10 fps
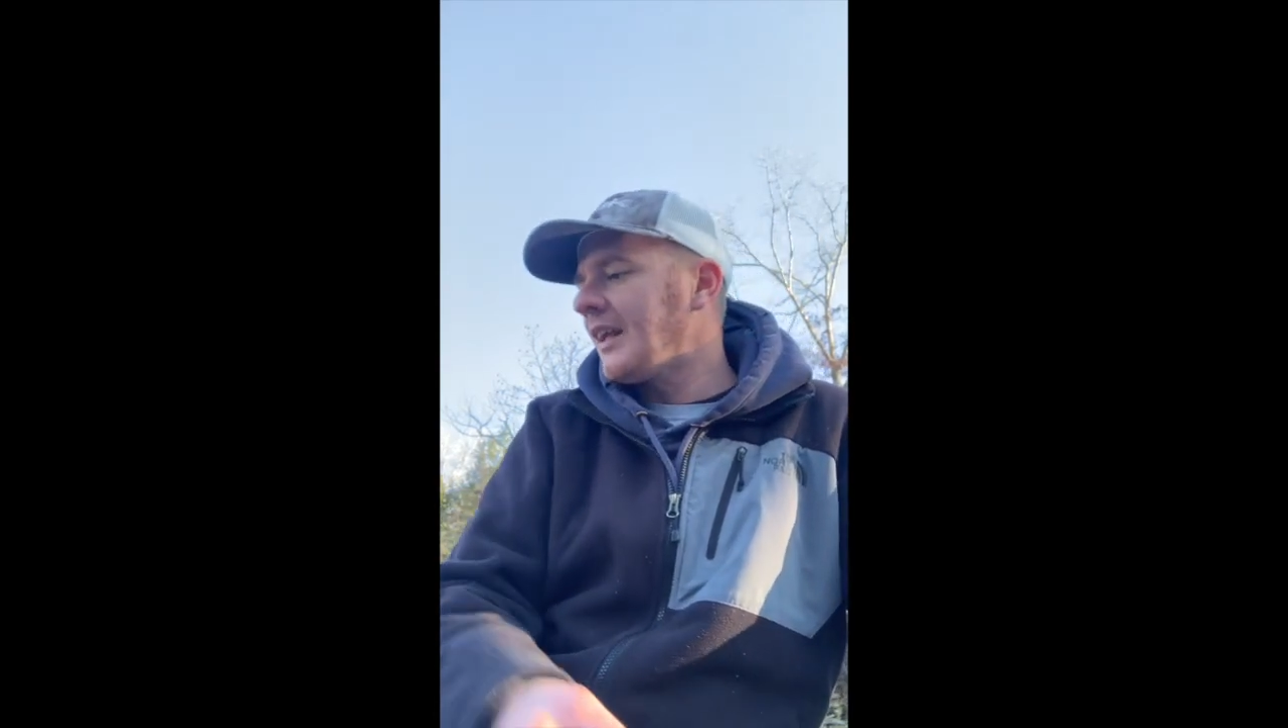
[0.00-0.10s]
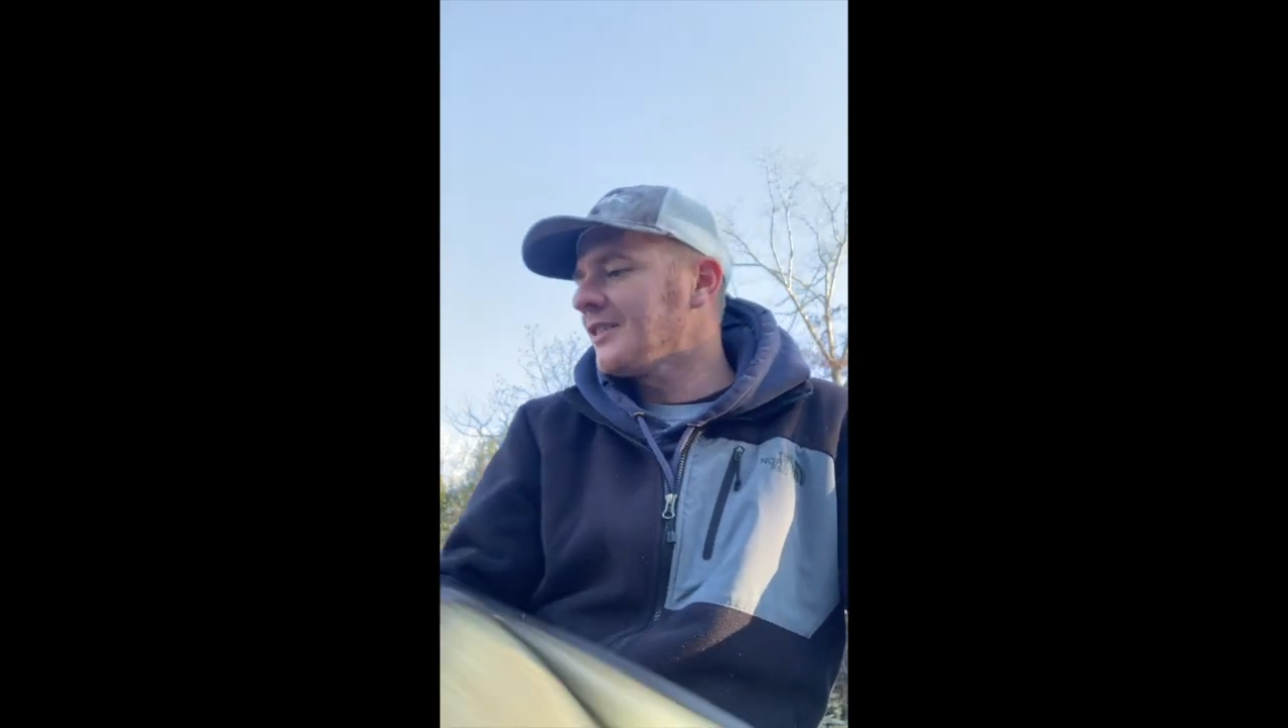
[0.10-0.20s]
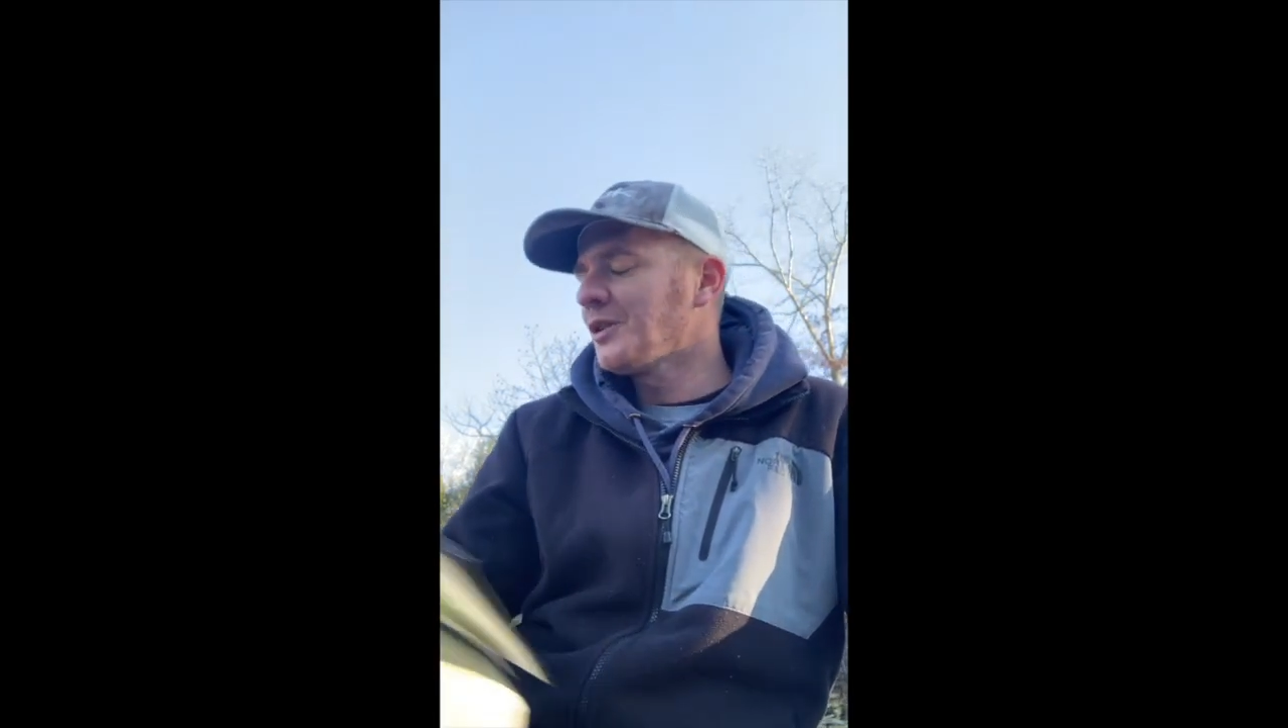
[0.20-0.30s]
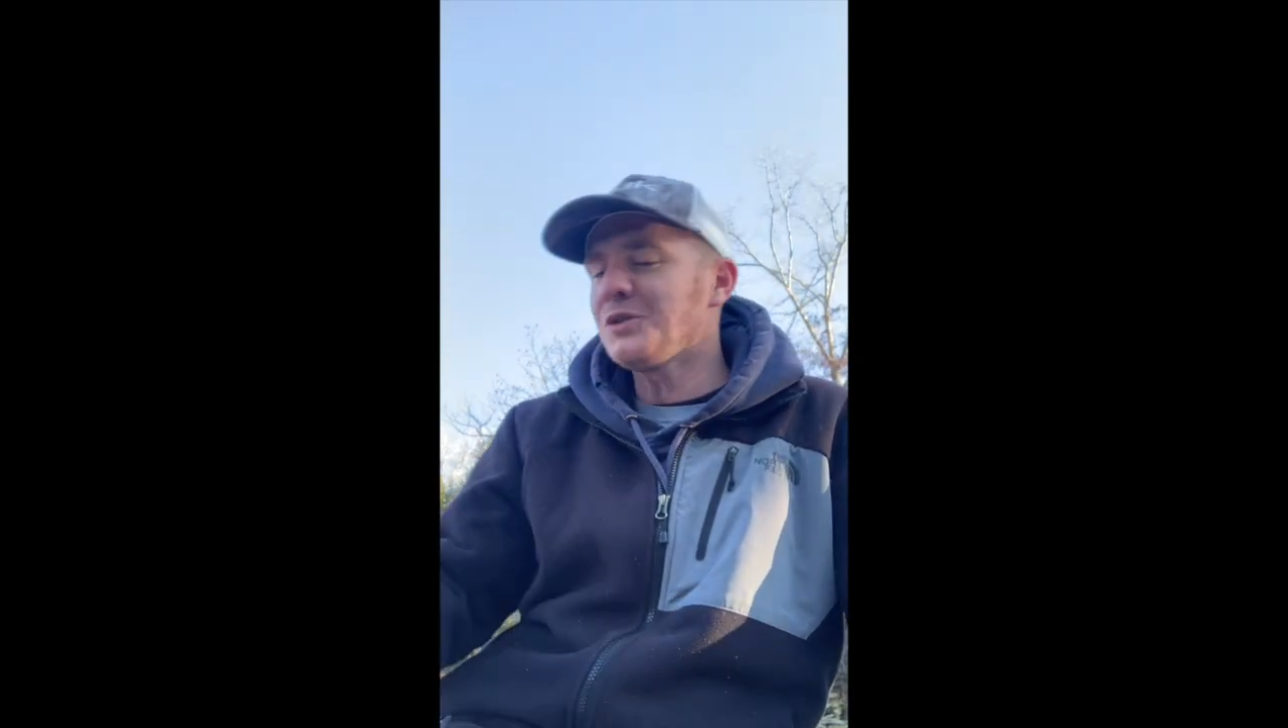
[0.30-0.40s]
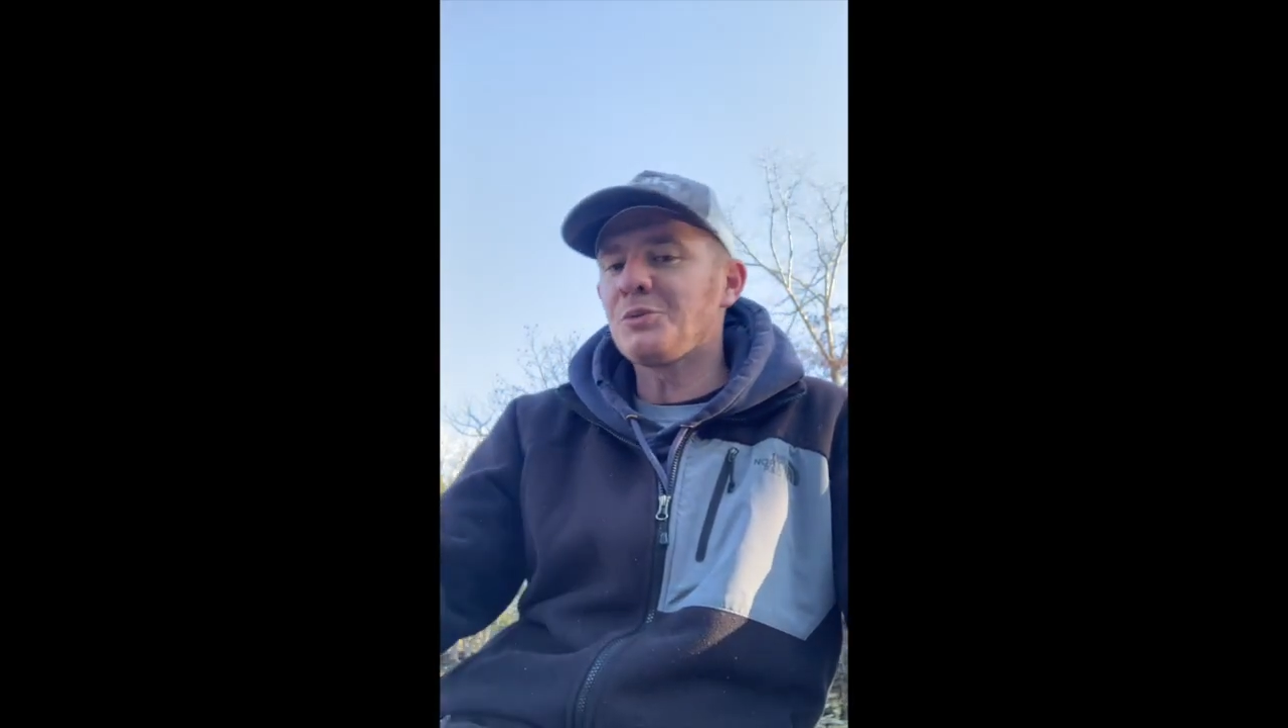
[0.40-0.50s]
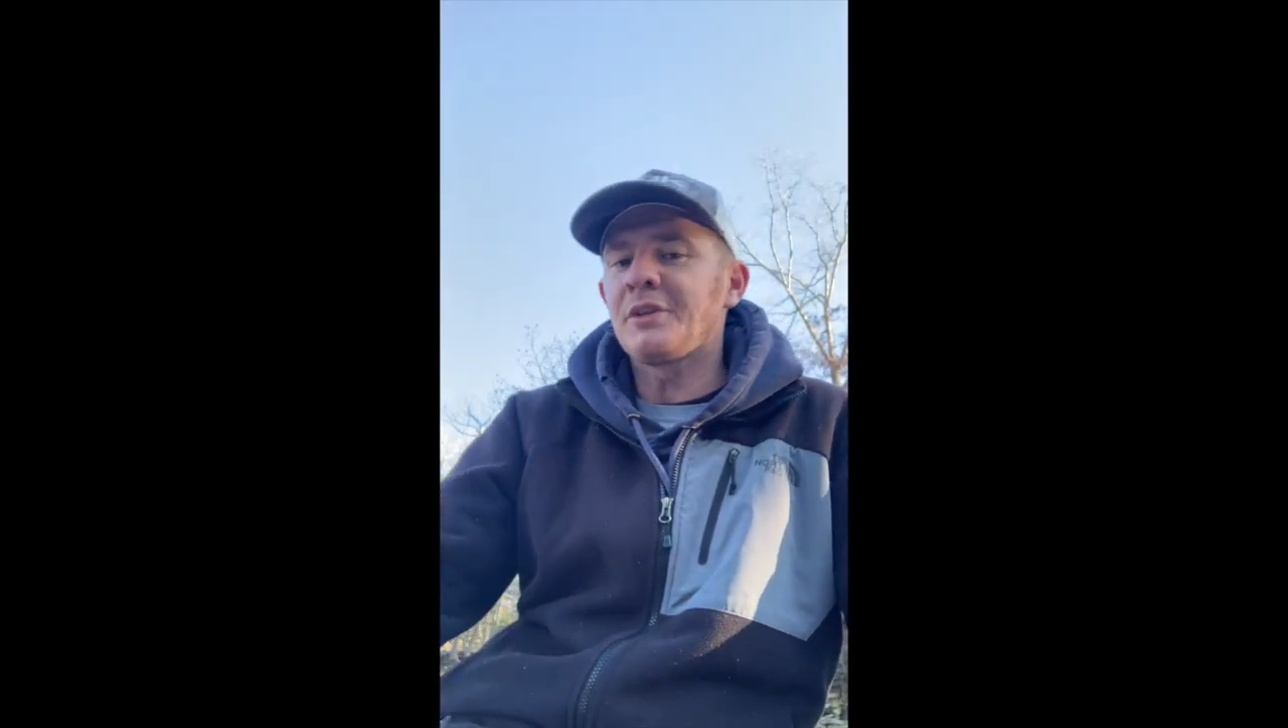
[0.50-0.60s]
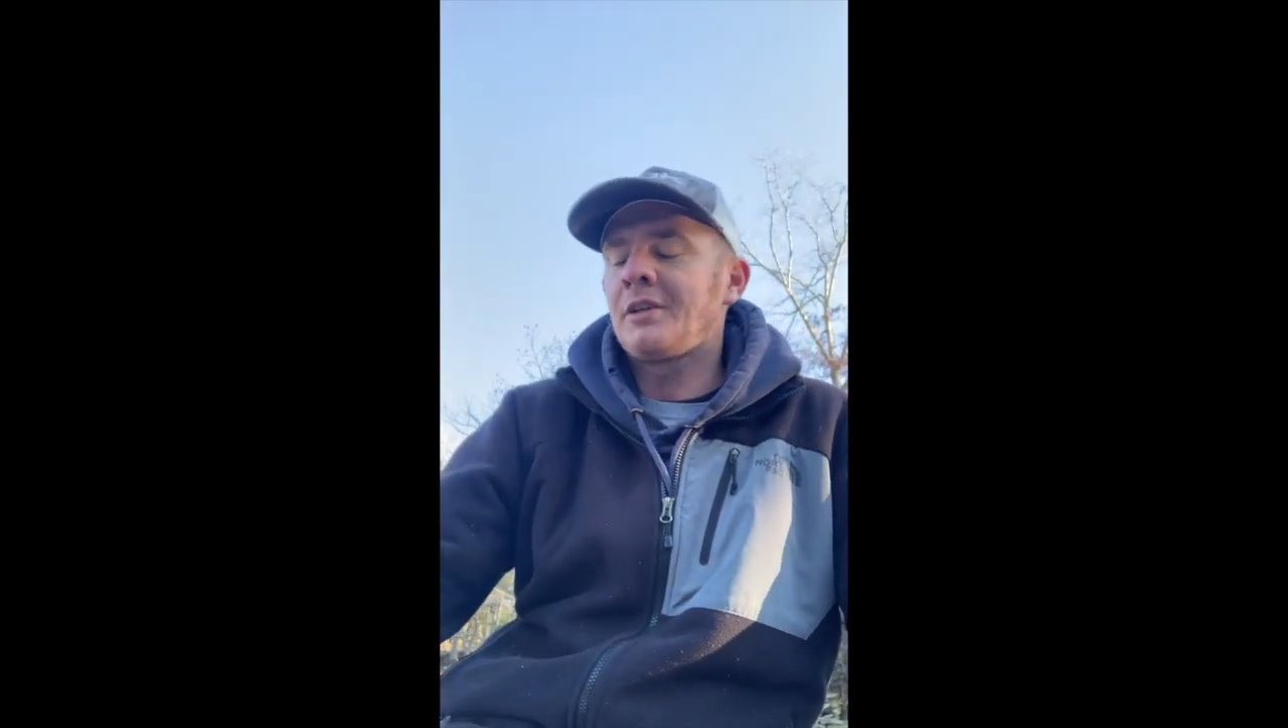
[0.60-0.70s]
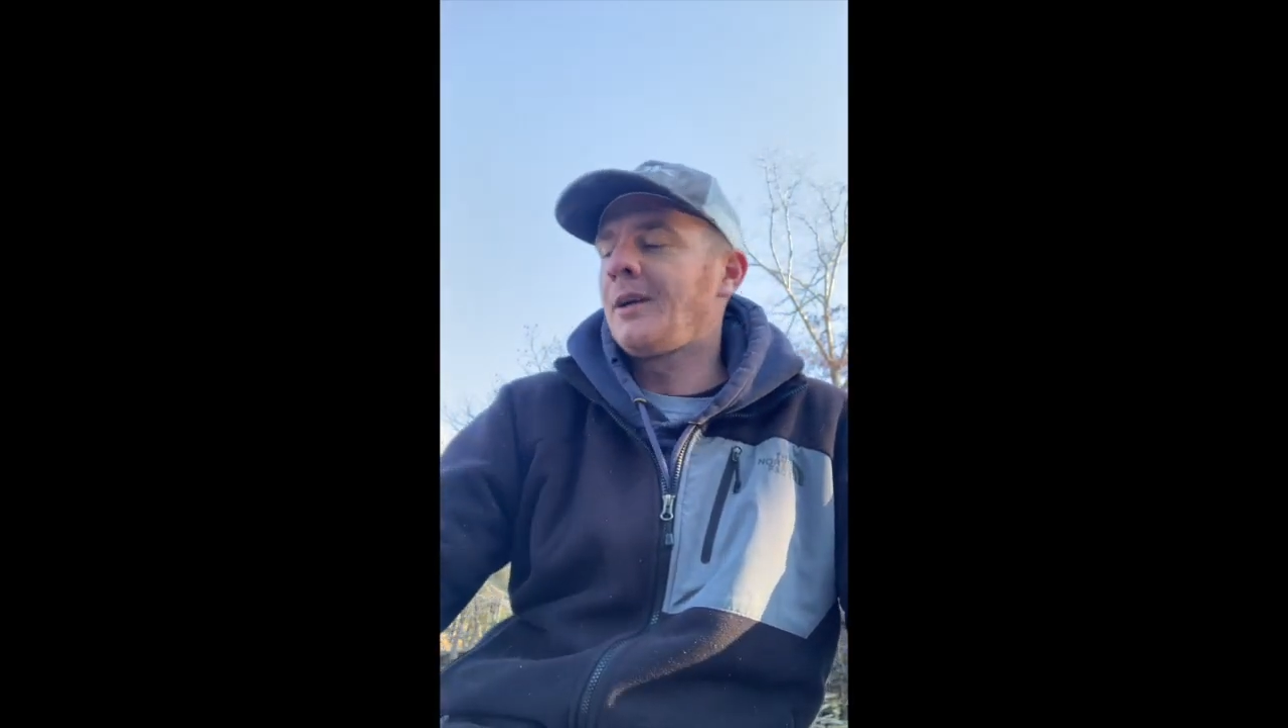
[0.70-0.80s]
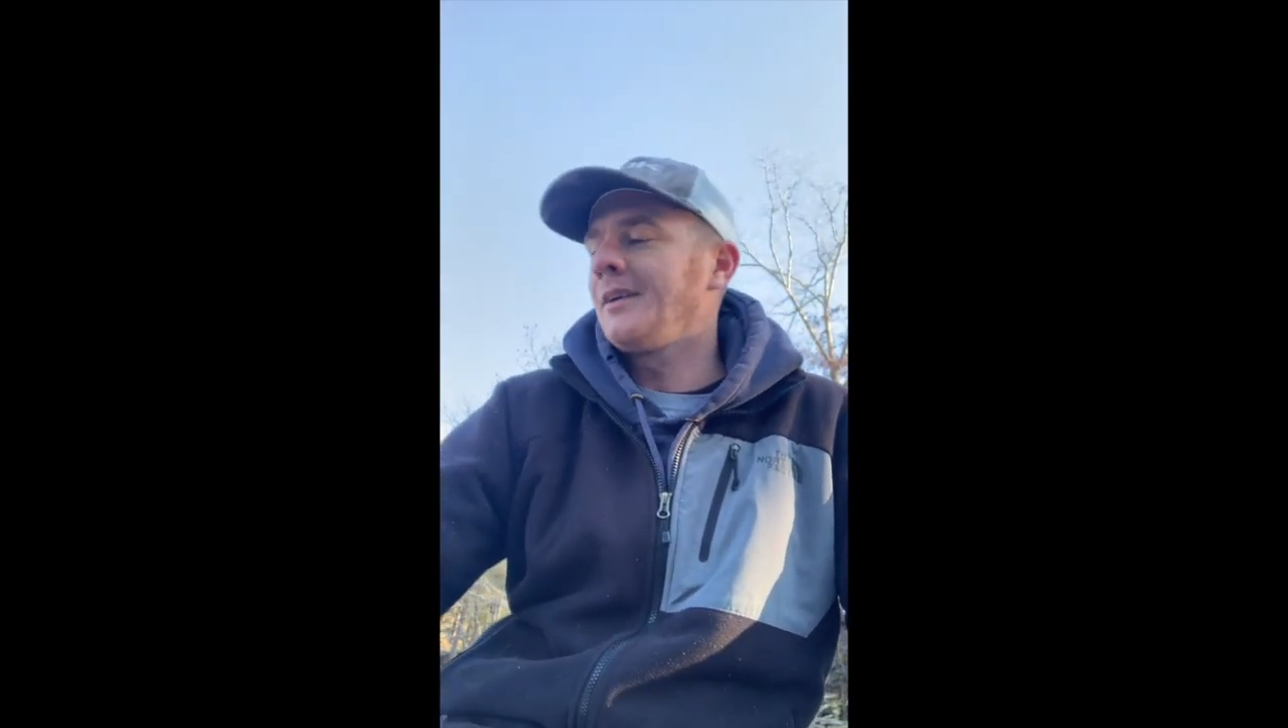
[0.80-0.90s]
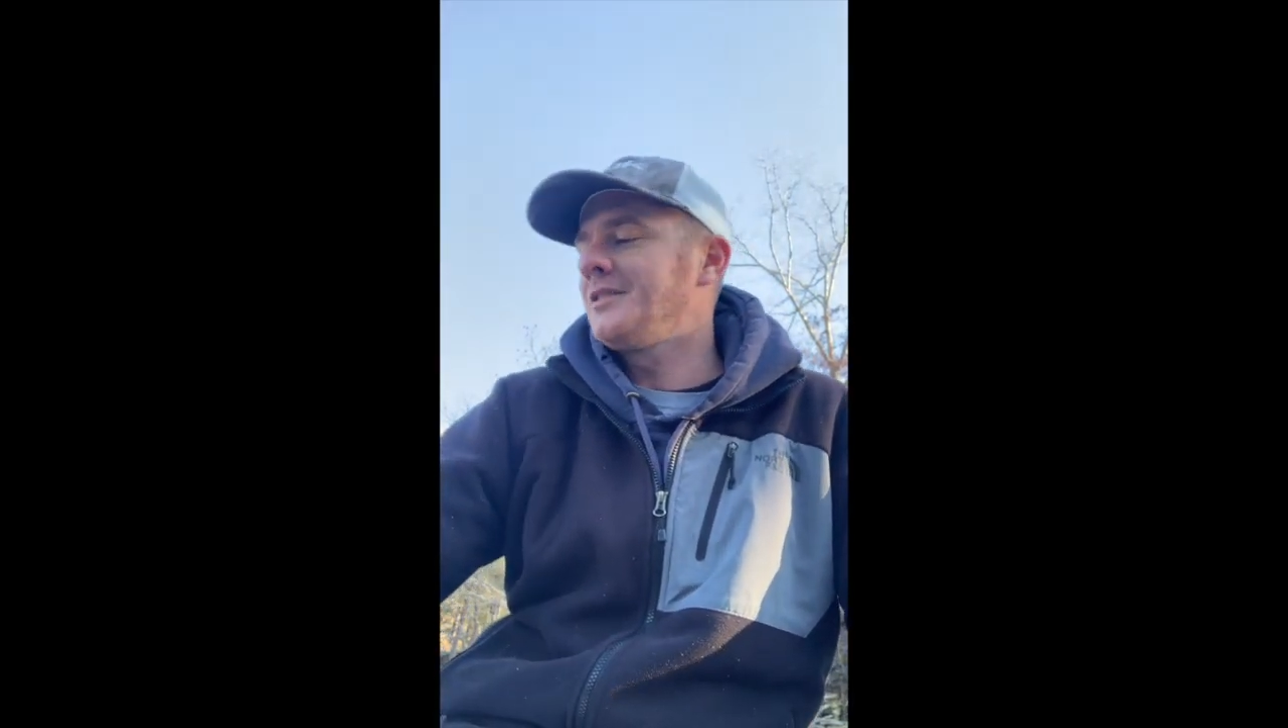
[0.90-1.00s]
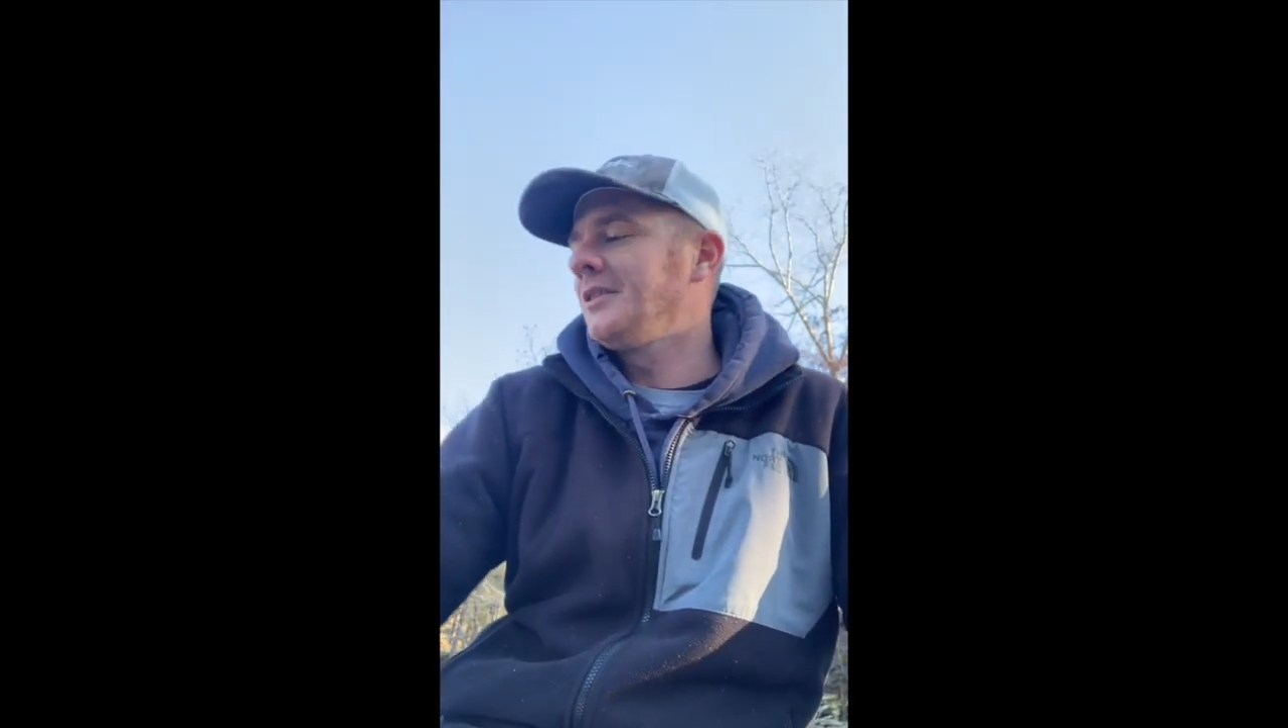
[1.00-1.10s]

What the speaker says: So I just want to encourage